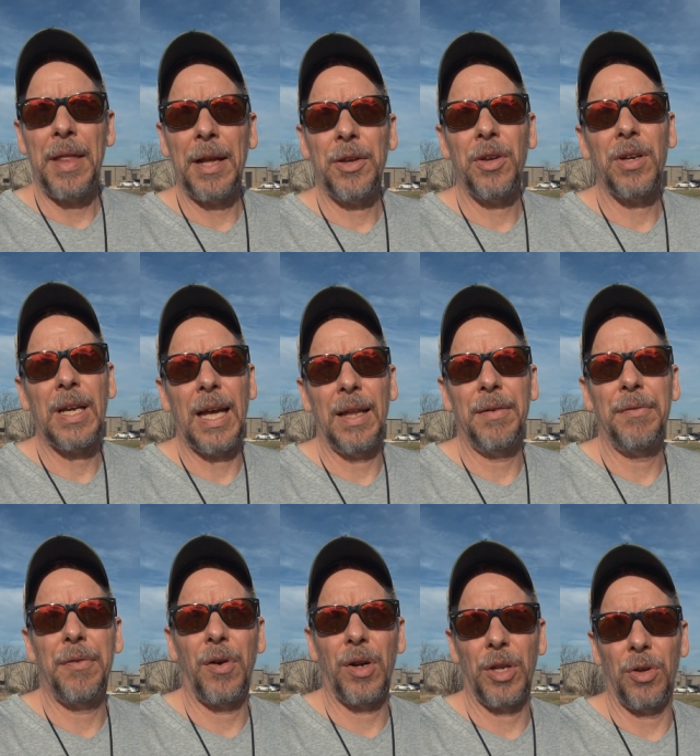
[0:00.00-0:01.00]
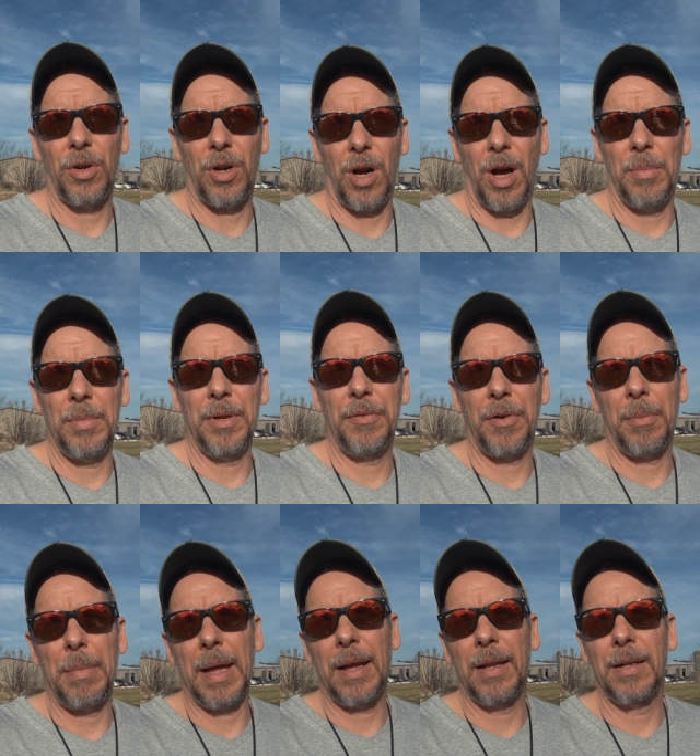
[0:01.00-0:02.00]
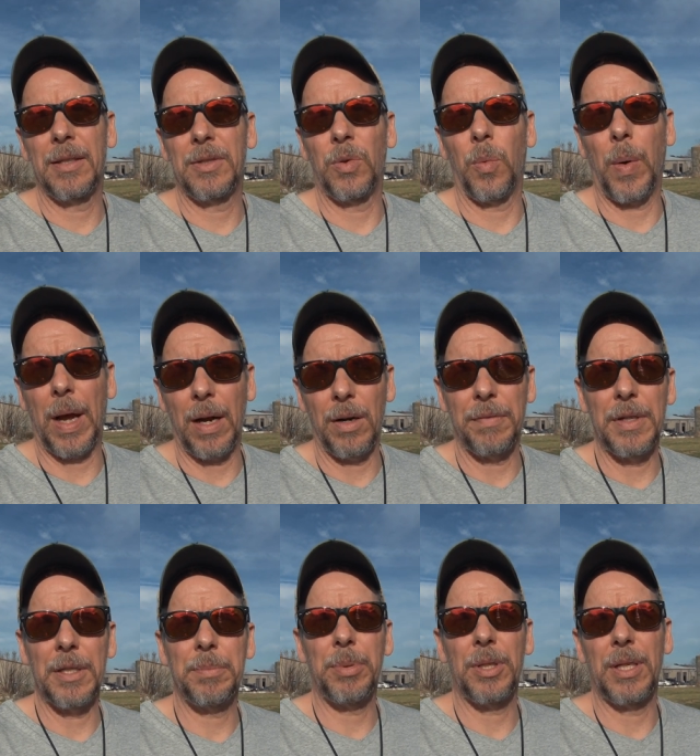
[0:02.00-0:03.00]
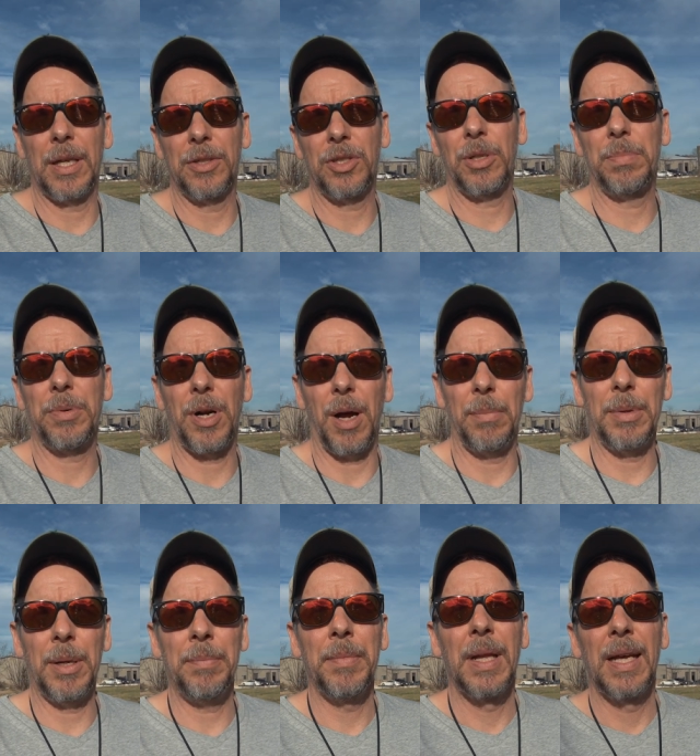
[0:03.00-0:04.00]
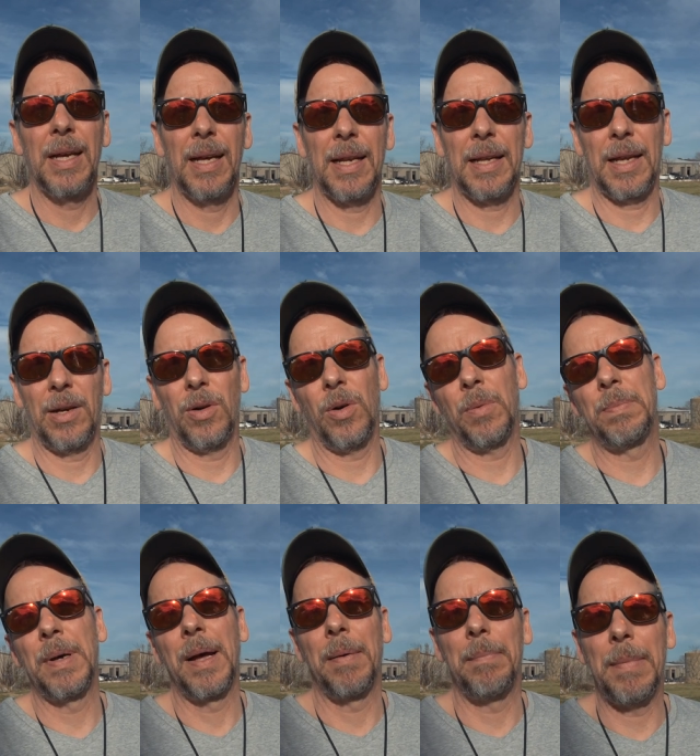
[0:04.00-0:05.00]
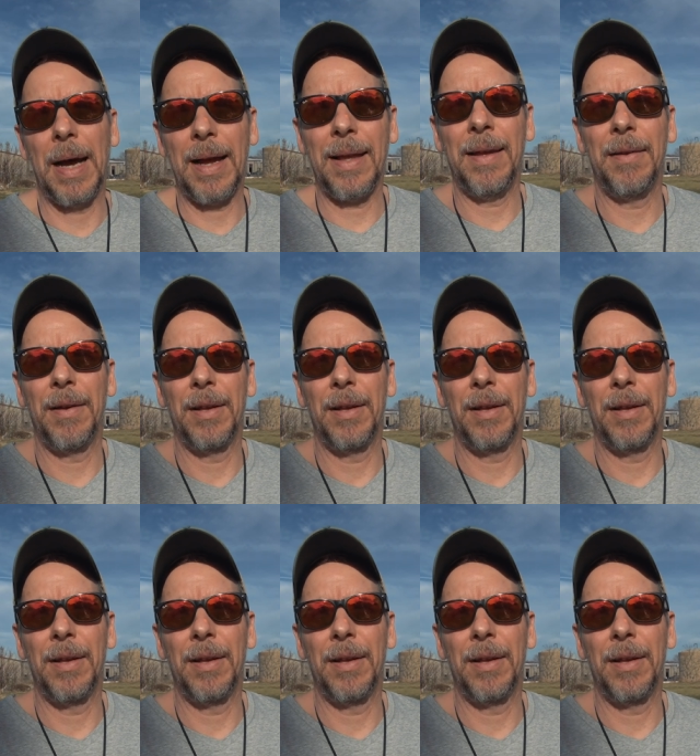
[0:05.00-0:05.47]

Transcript: thank you again for your comment, for making us aware of this potential problem and I hope my